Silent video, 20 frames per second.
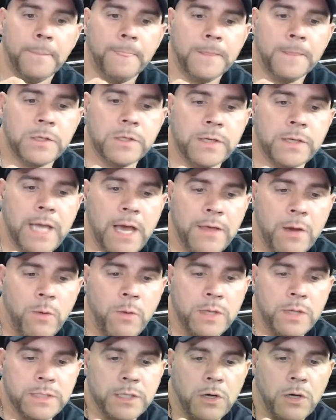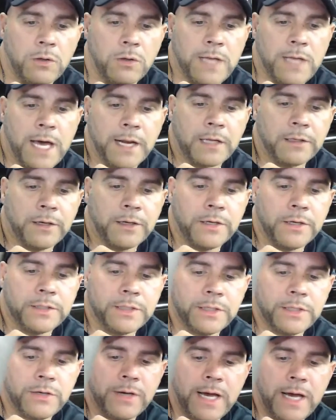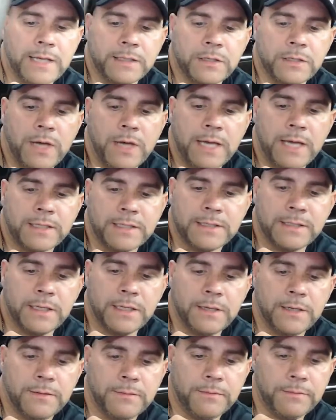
So, yeah, that wasn't a whole lot of clearancing. You guys can see it.